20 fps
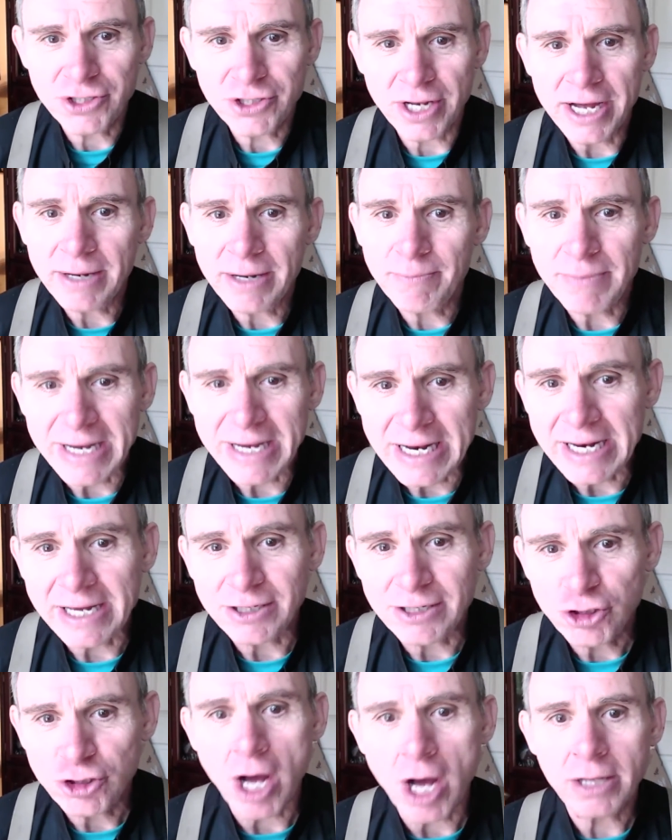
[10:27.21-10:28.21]
like eating a
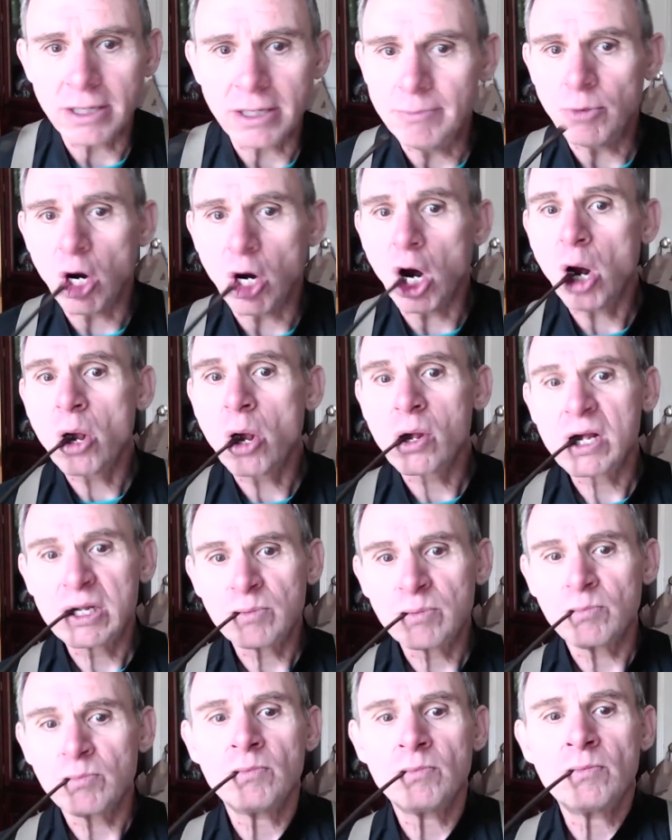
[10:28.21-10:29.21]
chocolate bar
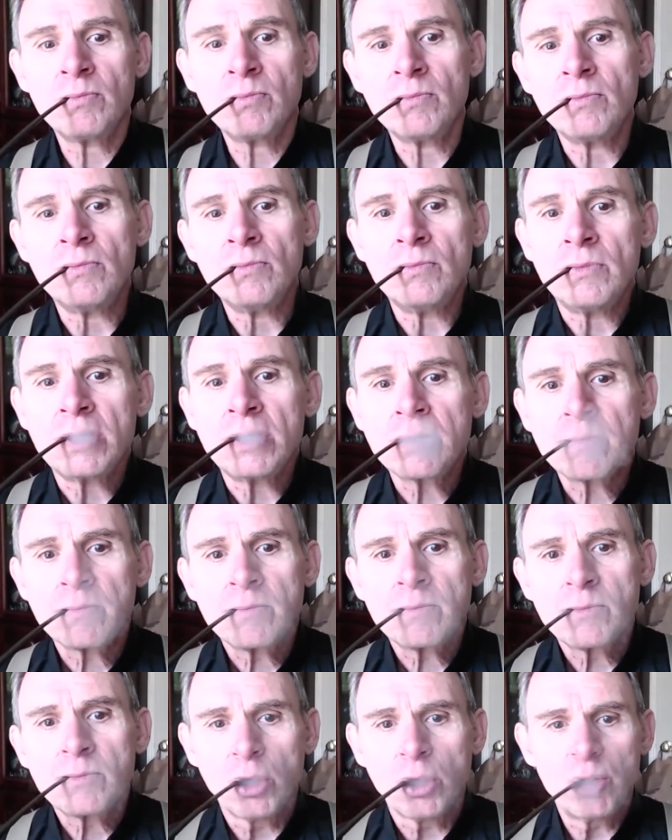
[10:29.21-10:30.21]

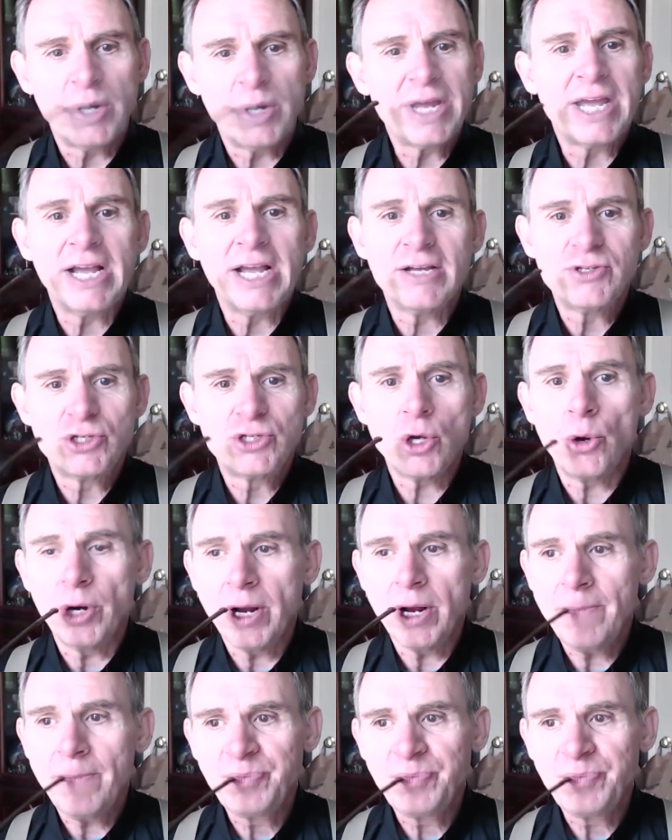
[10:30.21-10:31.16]
or drinking a soda.